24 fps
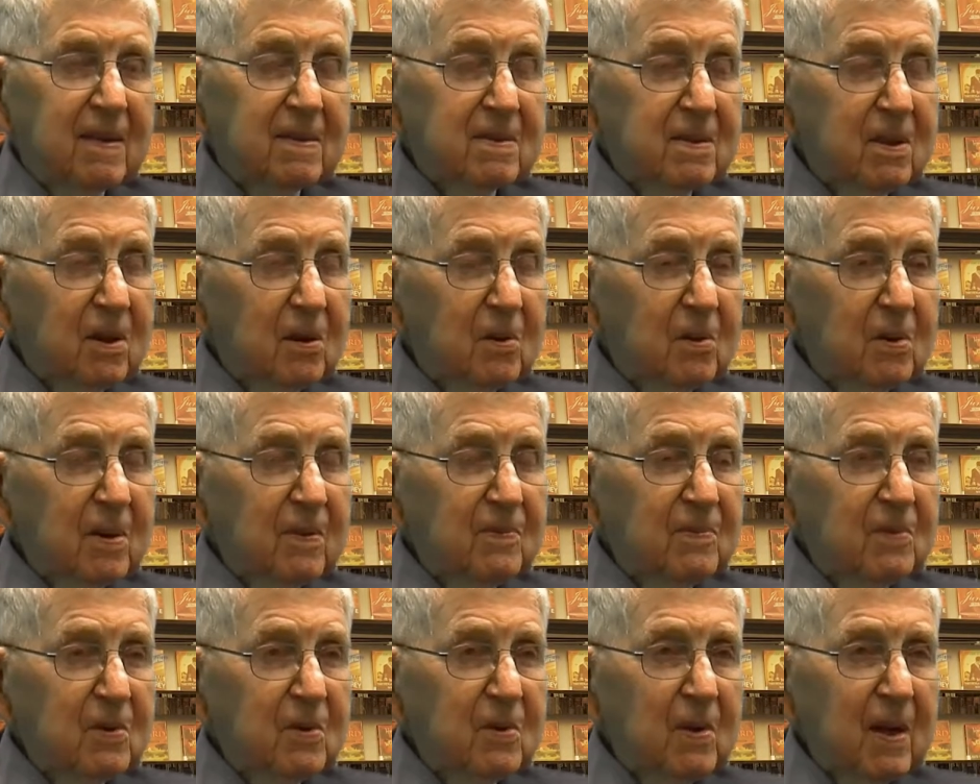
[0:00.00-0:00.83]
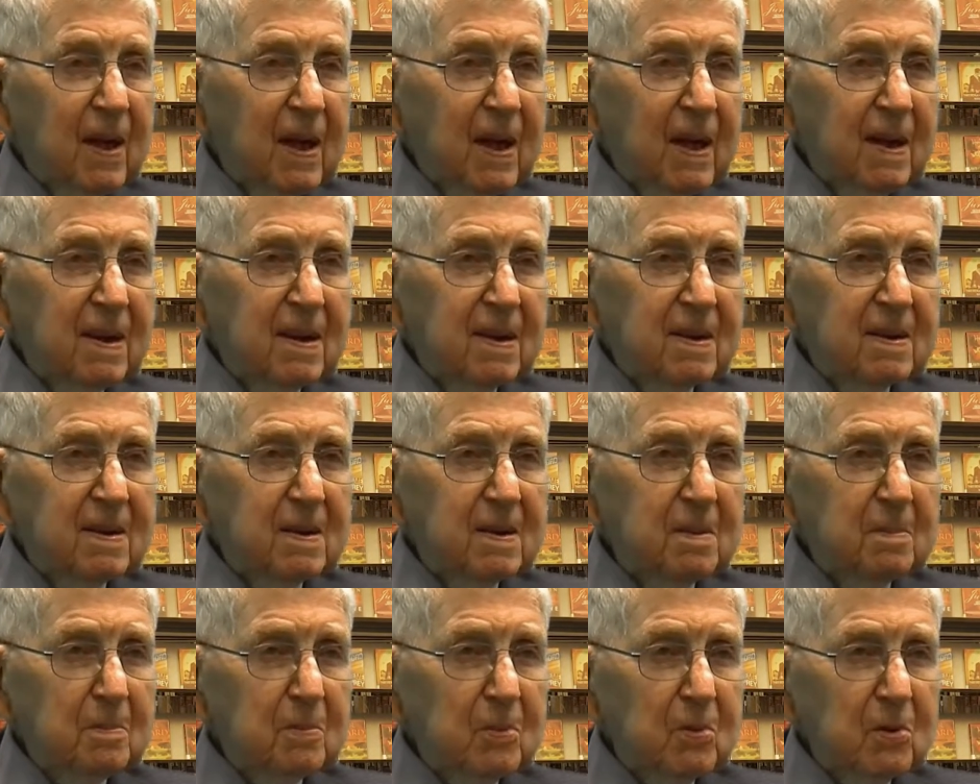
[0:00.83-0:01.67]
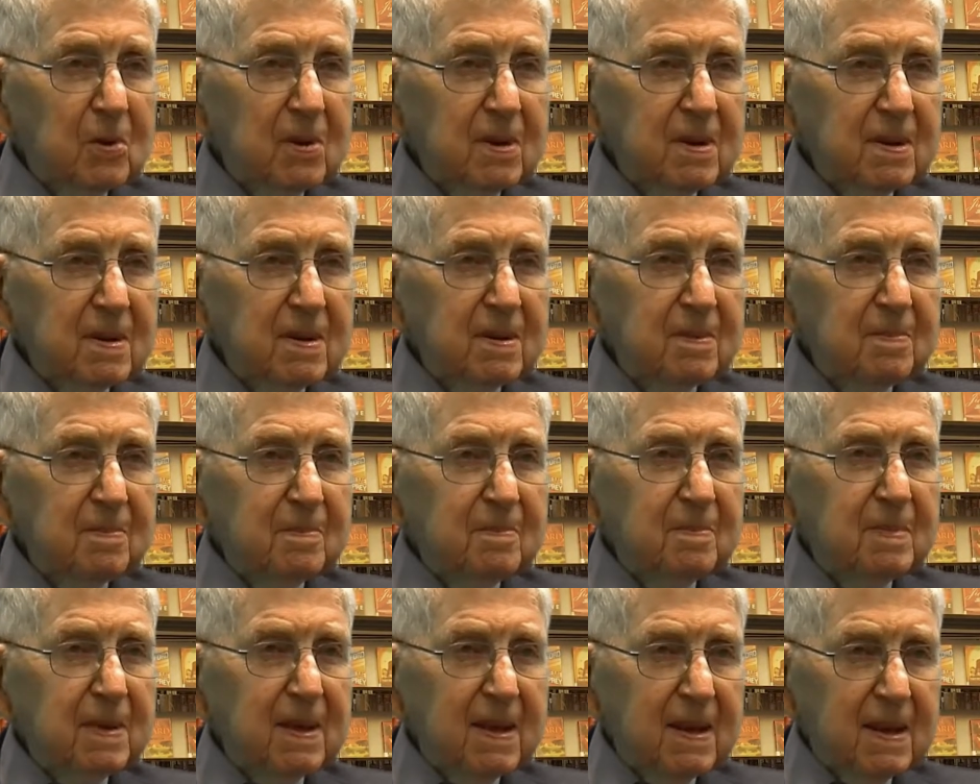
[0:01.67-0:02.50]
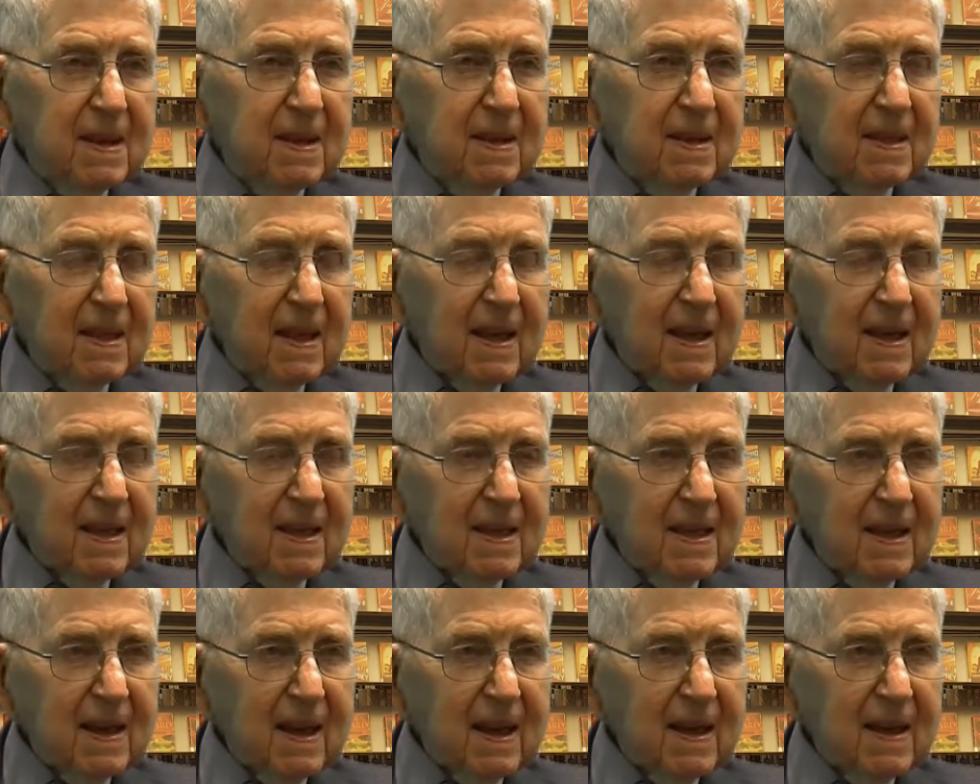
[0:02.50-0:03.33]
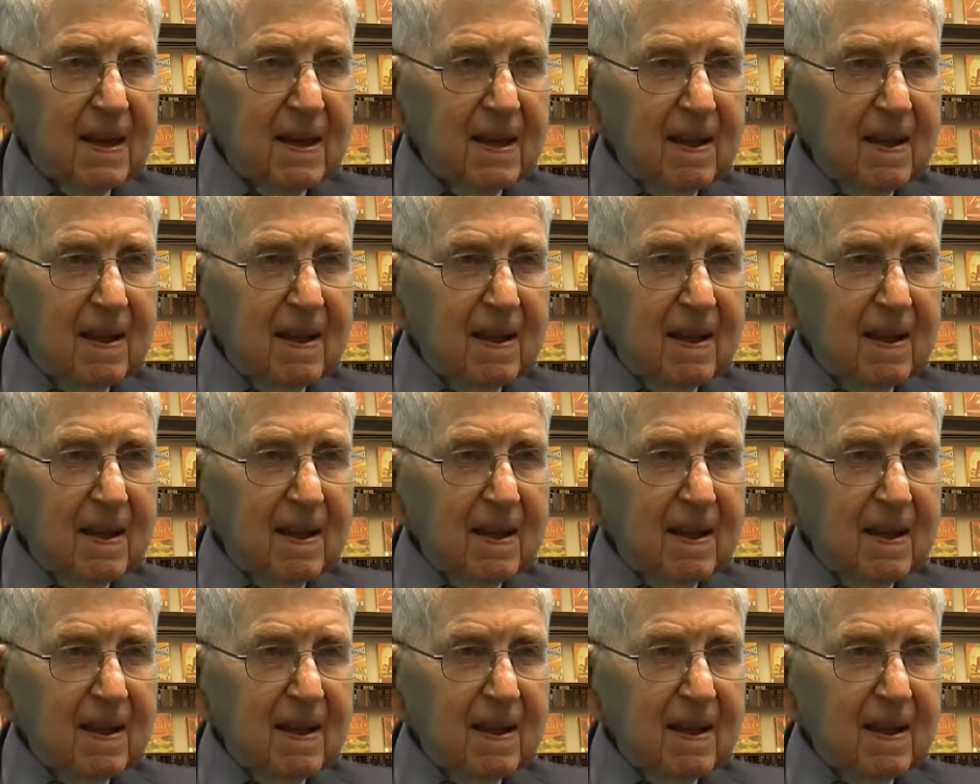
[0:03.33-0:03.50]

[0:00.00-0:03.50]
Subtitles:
So if you had an important meeting that day,